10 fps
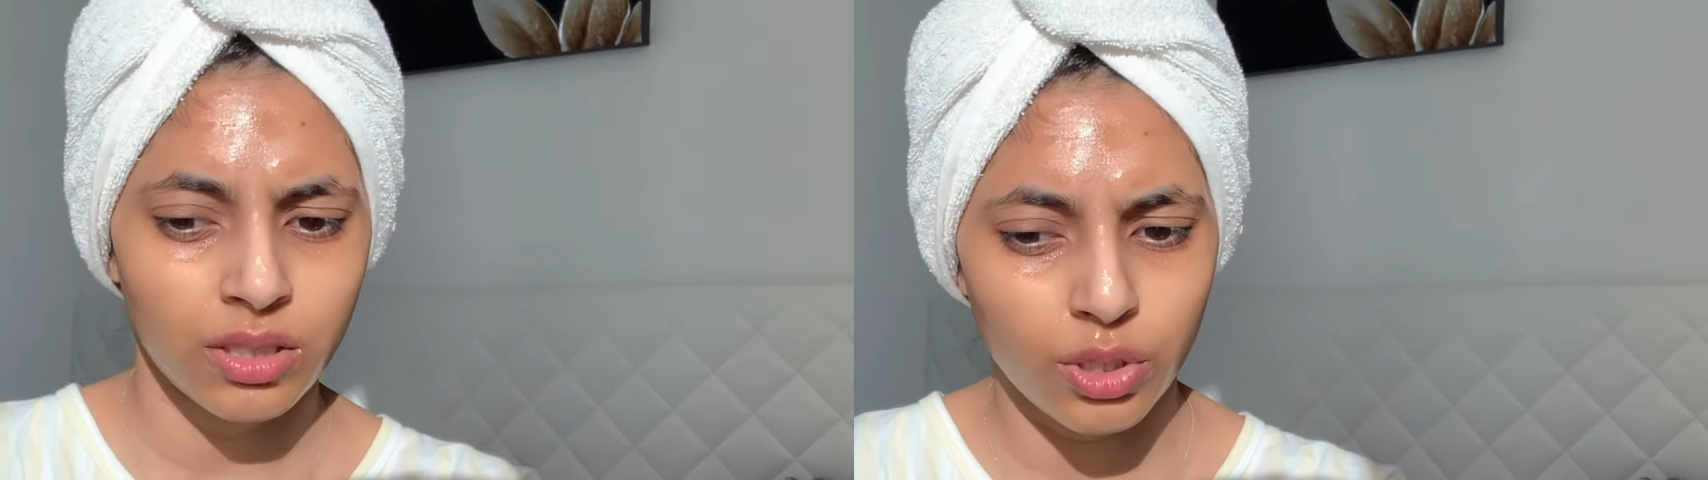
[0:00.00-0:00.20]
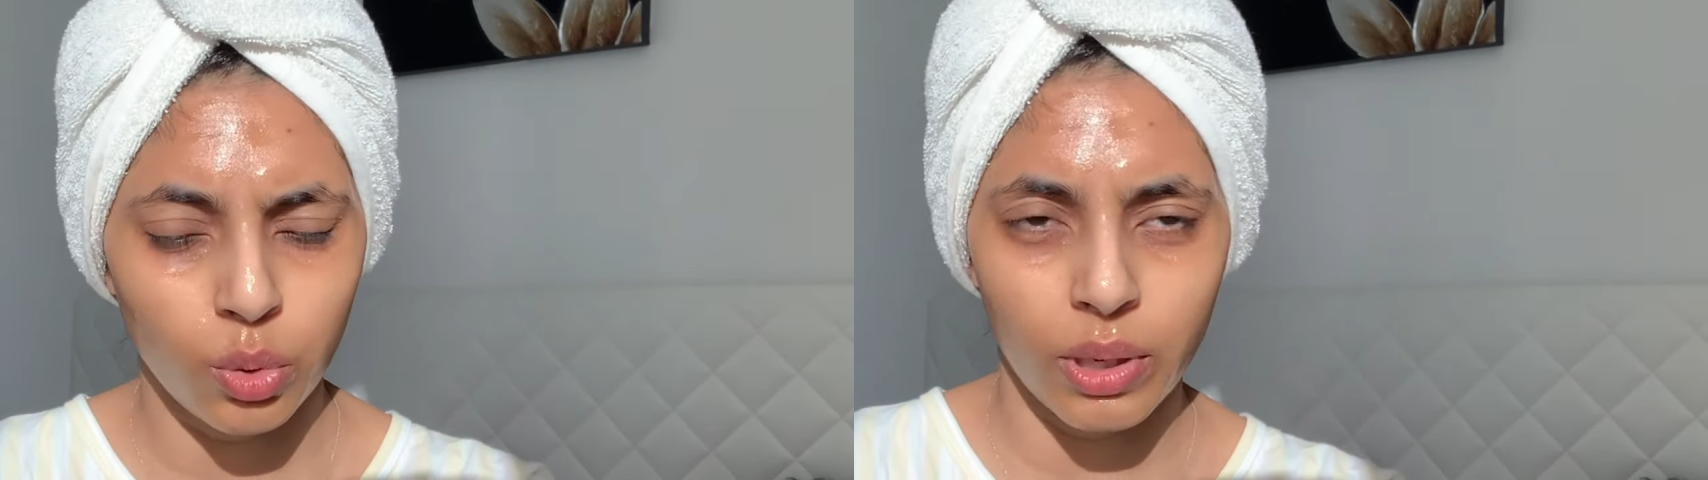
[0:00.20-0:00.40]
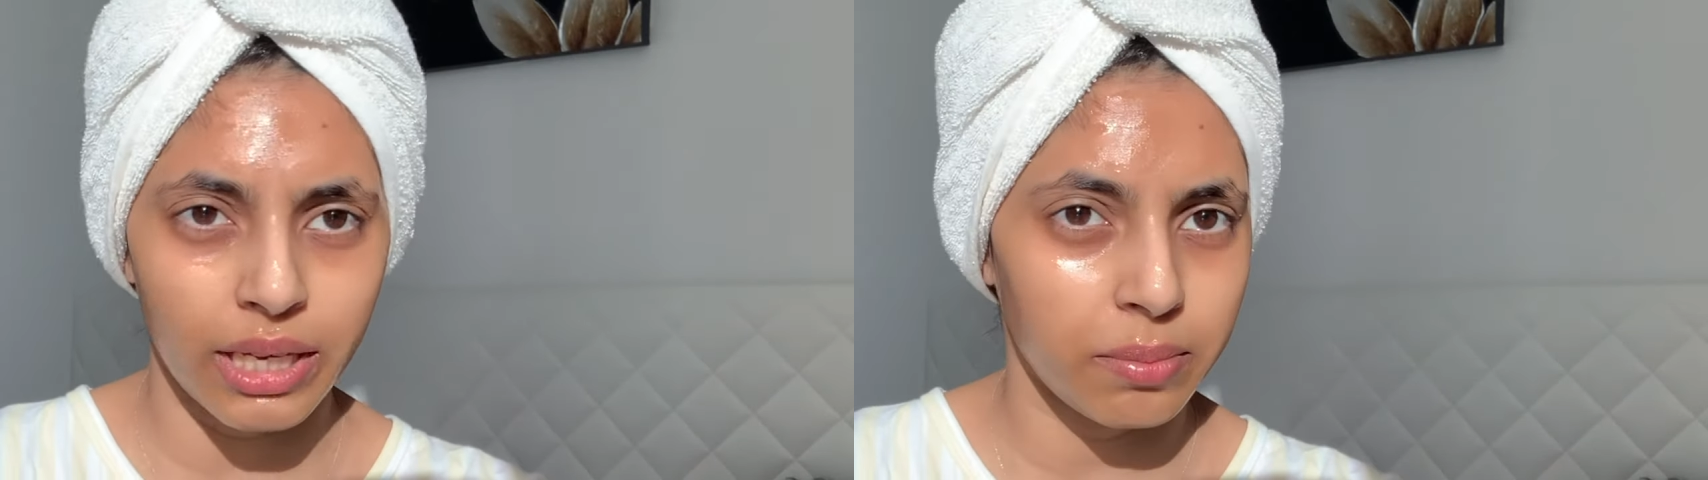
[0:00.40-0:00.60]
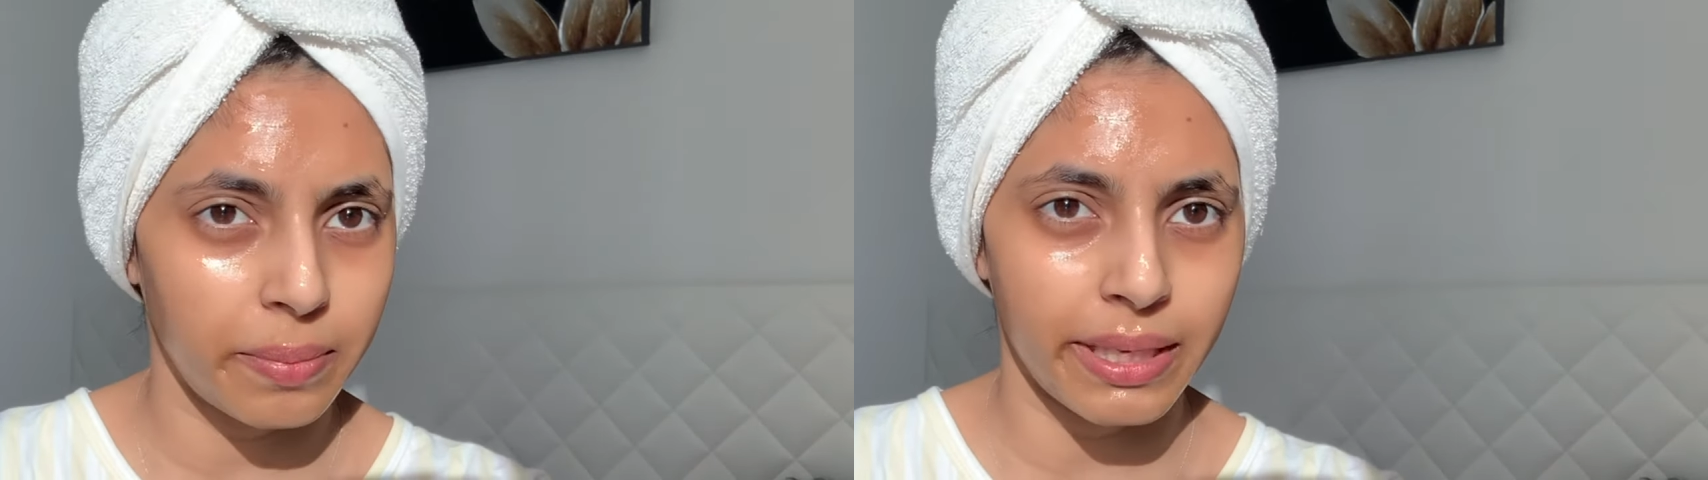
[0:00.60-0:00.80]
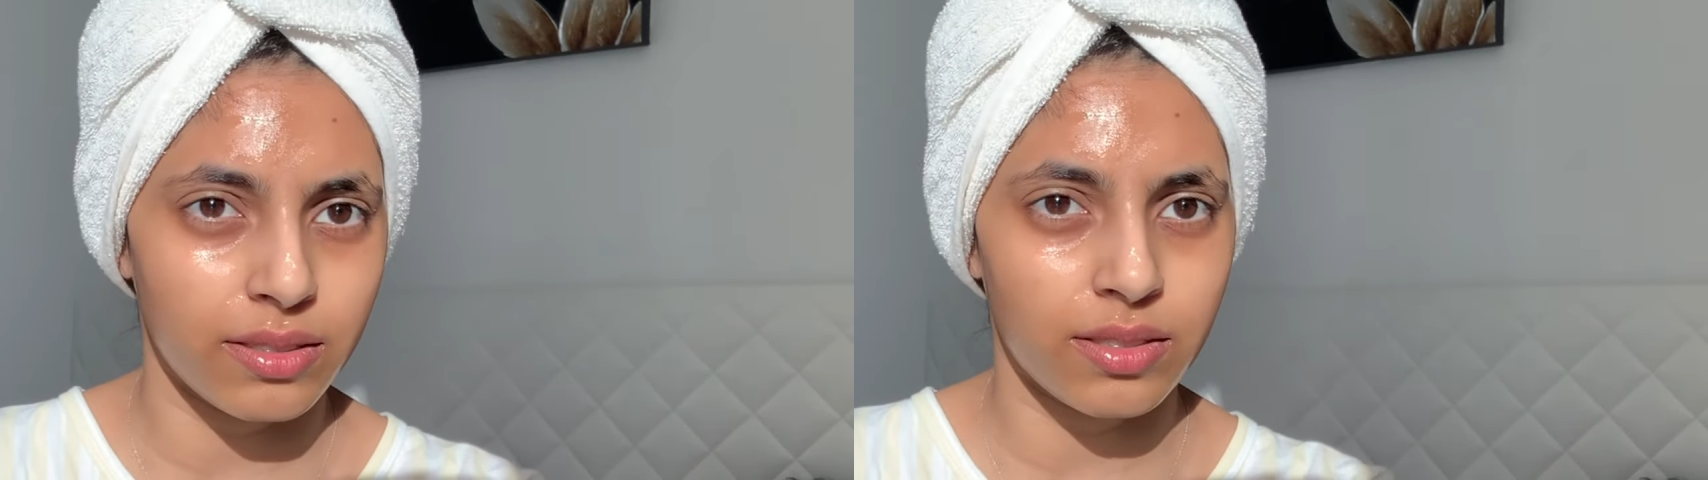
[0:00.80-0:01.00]

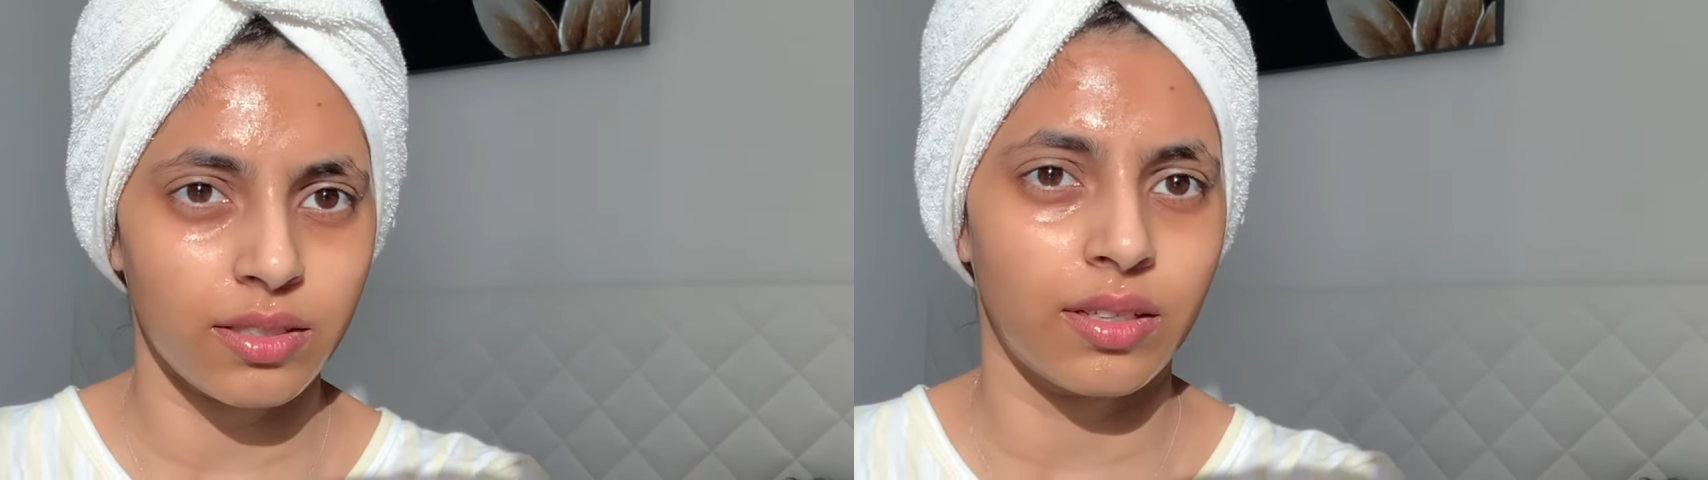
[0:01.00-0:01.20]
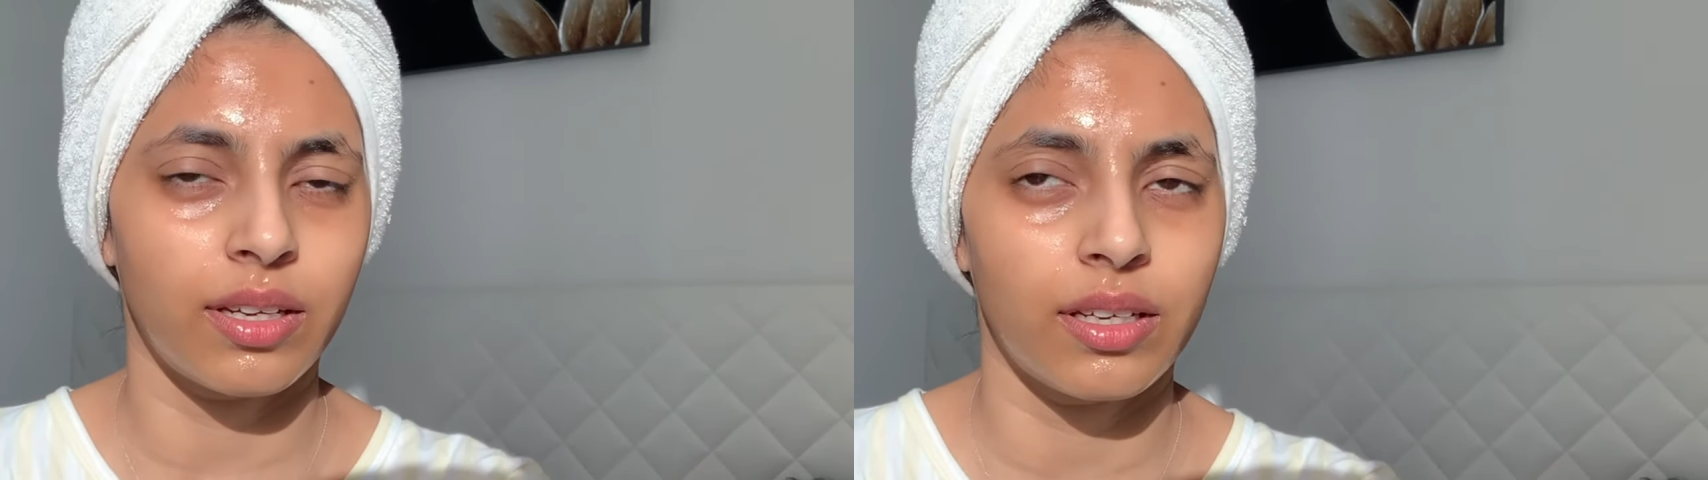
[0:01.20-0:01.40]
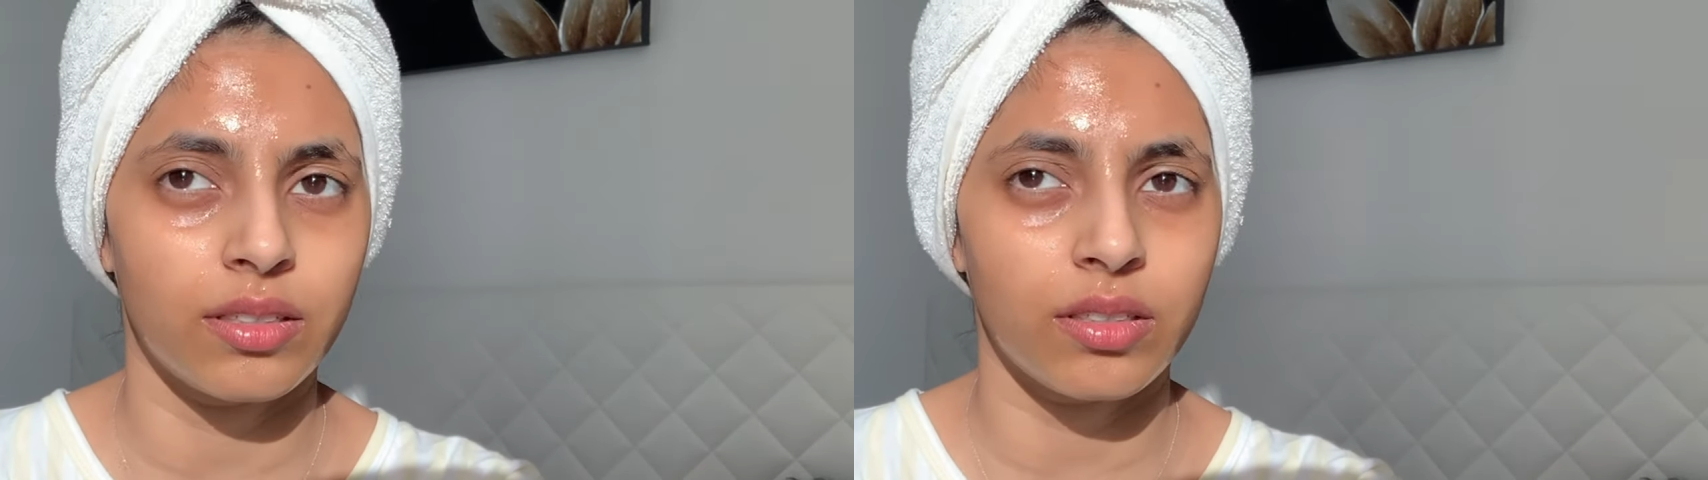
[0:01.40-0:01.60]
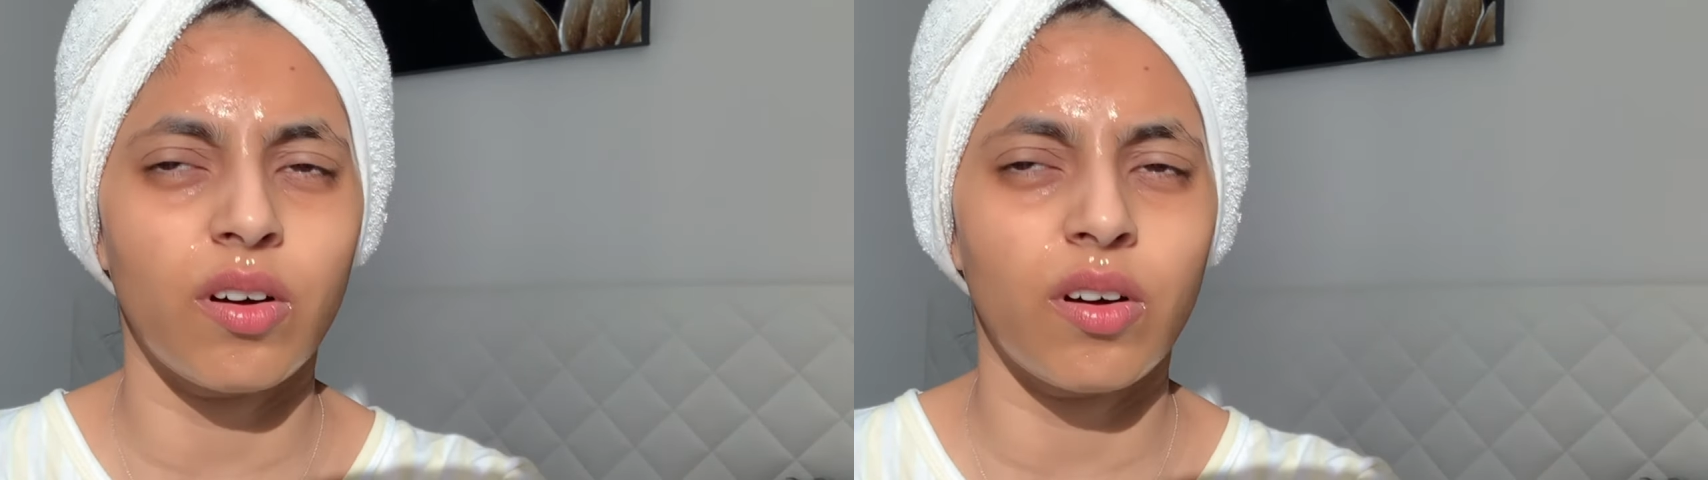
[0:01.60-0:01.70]
UAE-based creator,